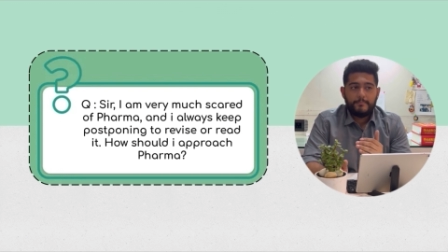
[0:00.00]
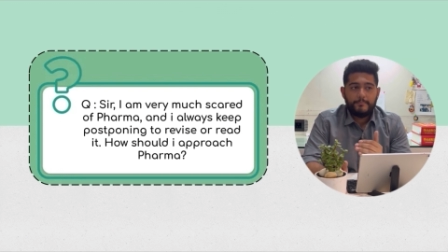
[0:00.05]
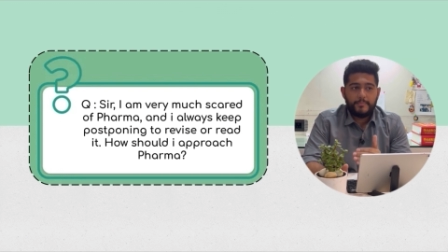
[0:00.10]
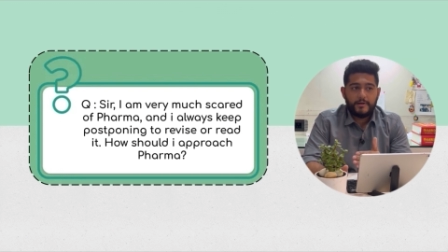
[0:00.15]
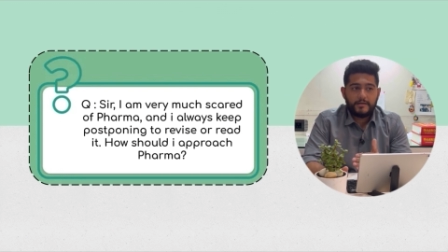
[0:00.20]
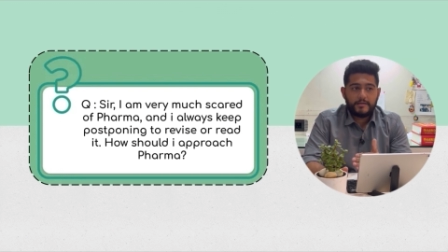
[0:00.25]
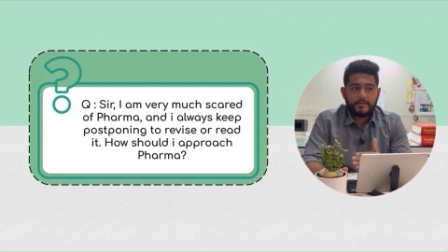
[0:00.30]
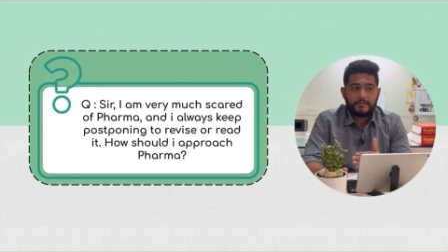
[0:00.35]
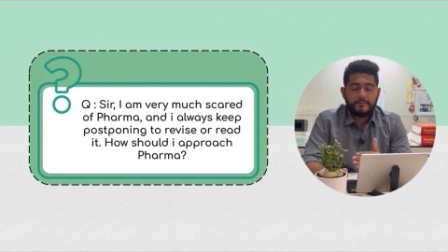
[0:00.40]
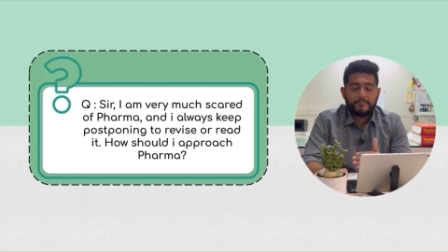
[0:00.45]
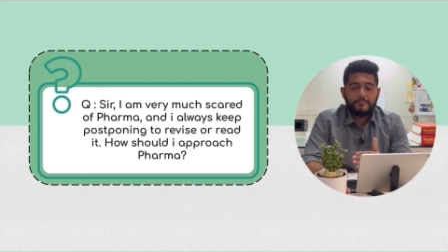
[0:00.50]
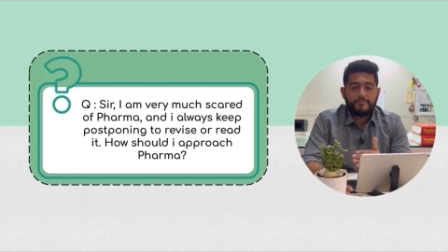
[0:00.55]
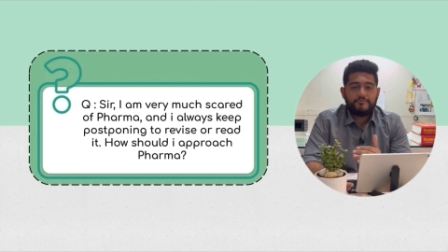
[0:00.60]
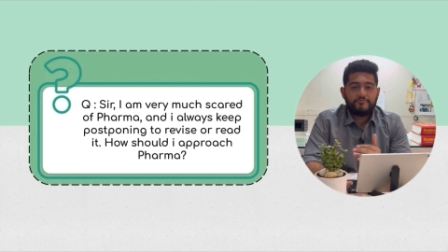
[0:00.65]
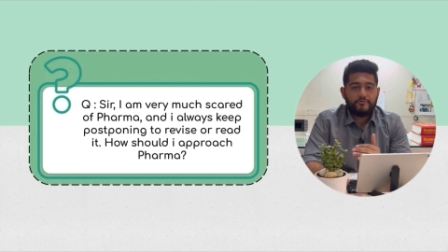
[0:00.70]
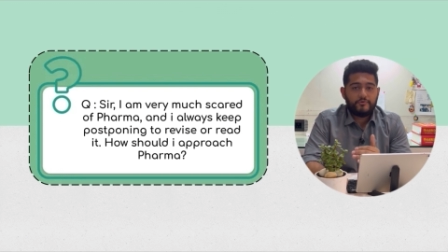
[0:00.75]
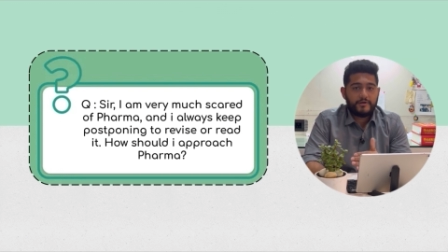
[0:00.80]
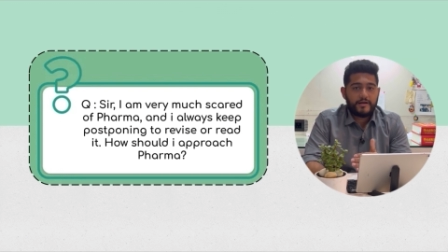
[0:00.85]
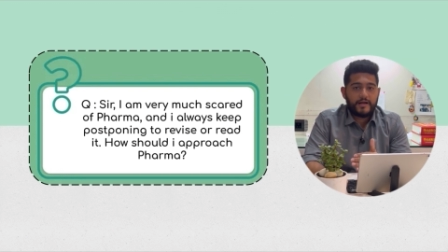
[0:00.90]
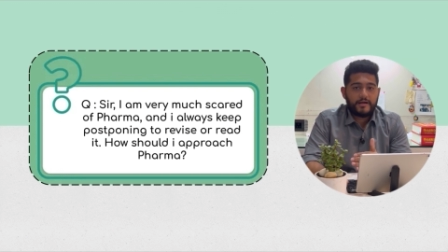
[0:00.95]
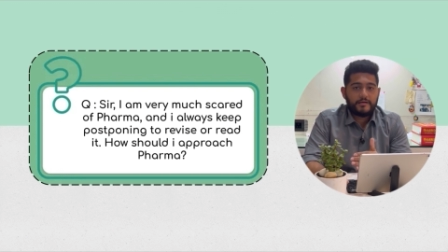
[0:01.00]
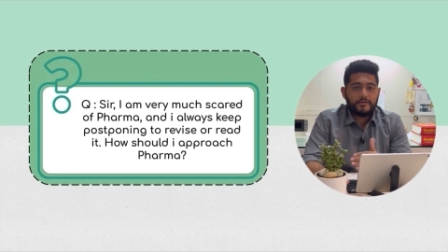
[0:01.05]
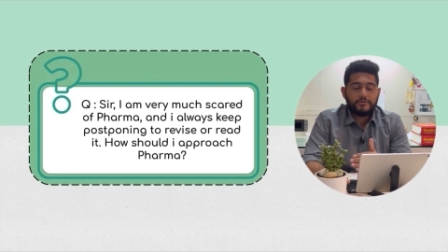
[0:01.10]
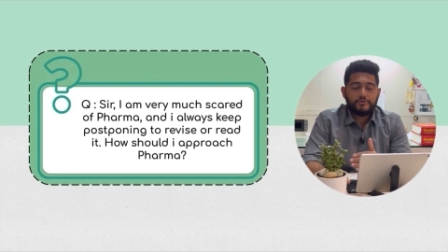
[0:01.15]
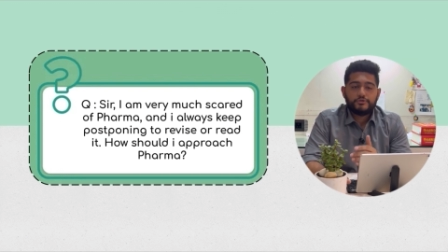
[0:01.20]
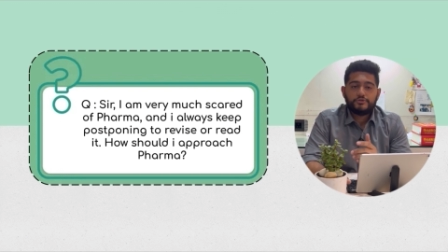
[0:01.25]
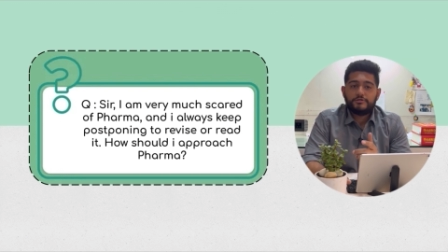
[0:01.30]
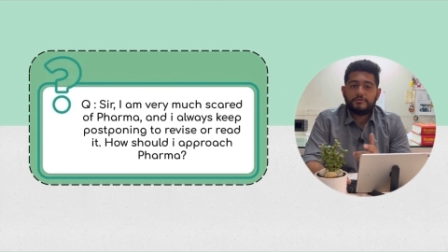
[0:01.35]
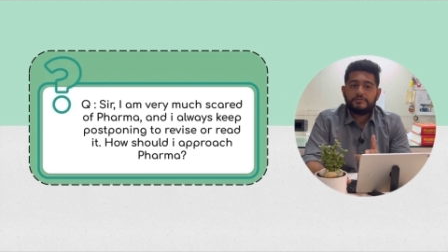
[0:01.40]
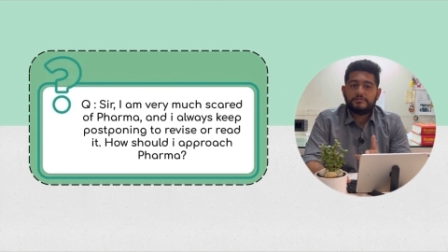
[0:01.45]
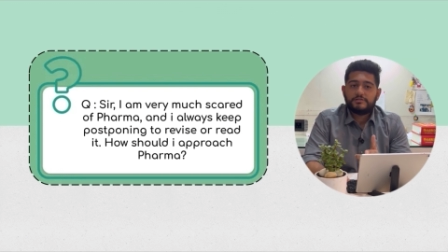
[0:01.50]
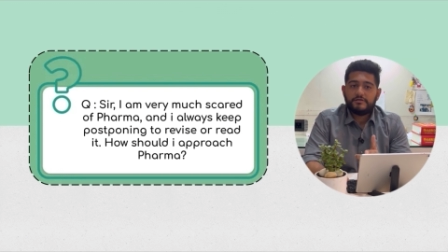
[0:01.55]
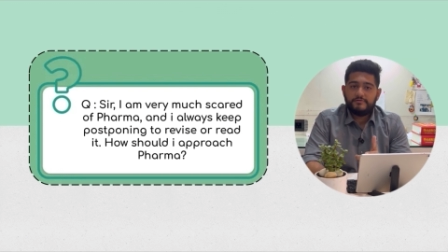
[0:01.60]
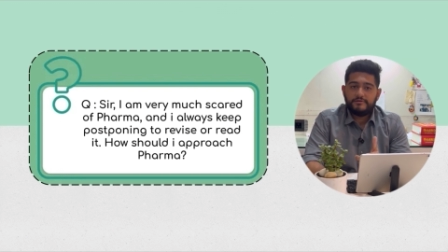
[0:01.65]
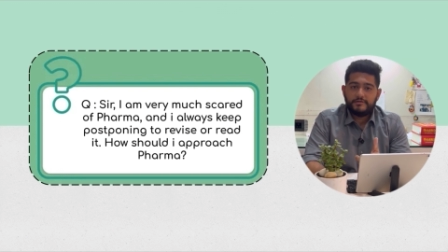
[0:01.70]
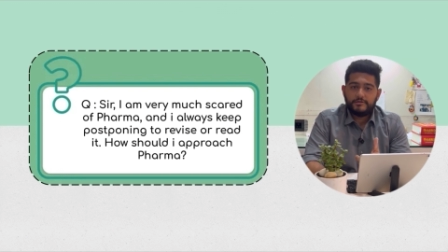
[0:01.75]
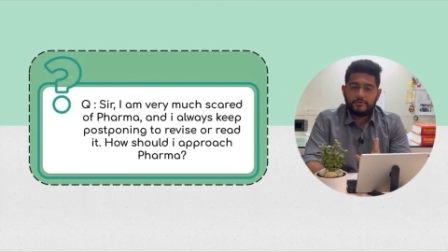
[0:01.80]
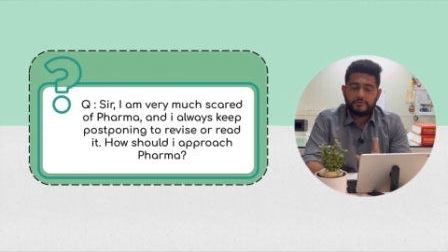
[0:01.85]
But before that, you should discover it